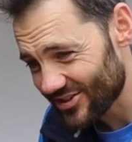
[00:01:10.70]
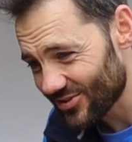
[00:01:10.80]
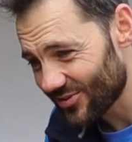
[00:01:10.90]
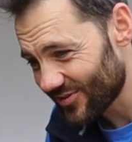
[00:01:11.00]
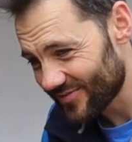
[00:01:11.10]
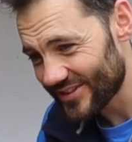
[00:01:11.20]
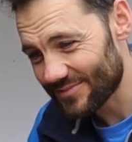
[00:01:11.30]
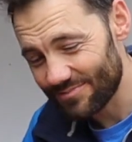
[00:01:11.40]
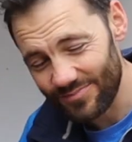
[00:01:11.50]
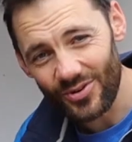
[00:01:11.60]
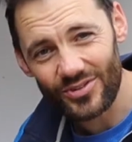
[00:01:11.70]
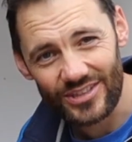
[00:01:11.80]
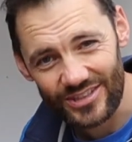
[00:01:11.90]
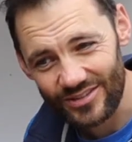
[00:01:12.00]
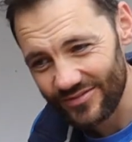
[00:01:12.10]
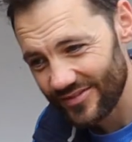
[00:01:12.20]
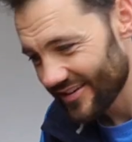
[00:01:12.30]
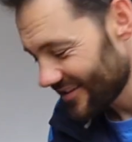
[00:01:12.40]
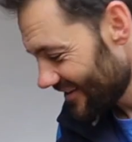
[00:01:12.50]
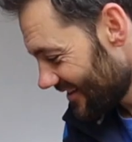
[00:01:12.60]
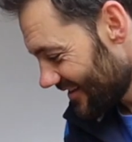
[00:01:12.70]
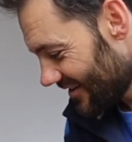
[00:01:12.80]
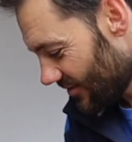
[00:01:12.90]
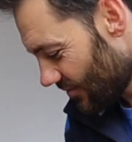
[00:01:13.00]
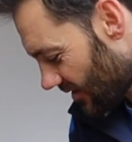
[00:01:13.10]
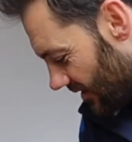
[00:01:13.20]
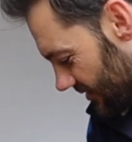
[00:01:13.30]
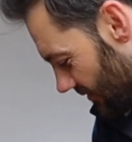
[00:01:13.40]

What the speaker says: at all, just boxes of all kinds